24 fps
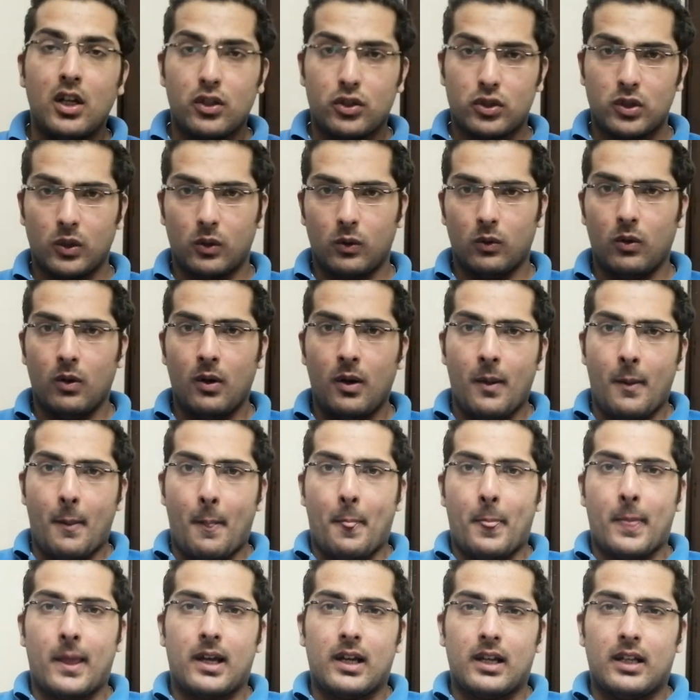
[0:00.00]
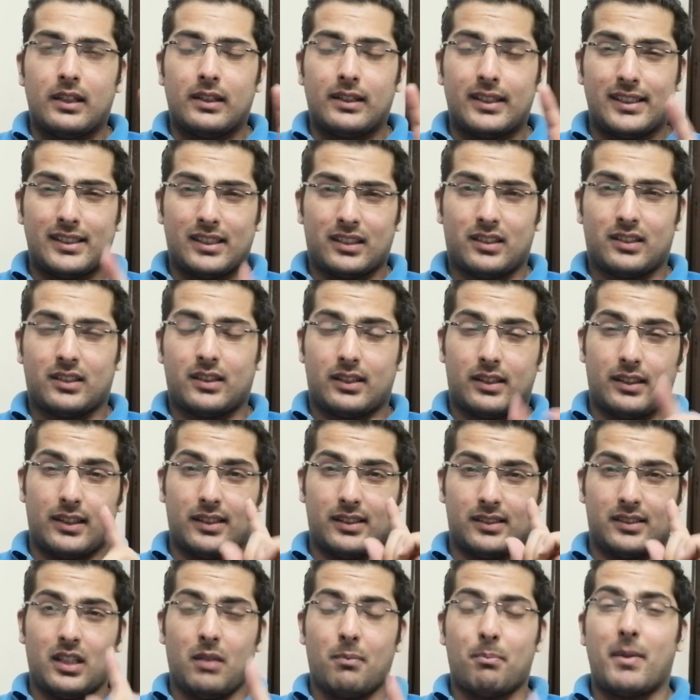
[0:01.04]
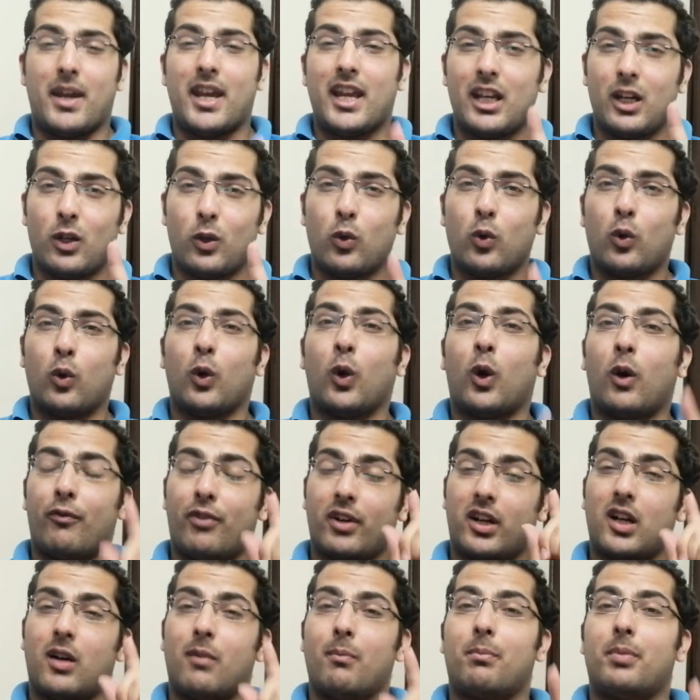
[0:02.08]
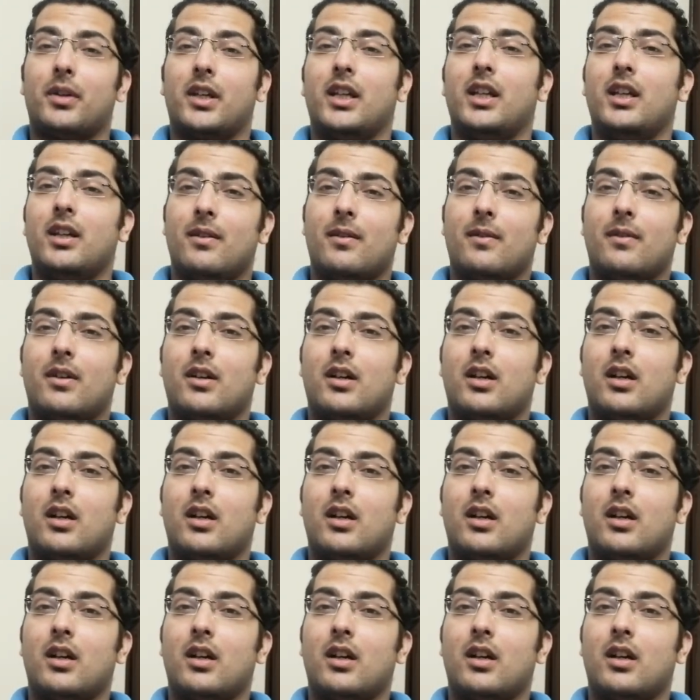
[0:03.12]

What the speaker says: So this is the main goal of a company,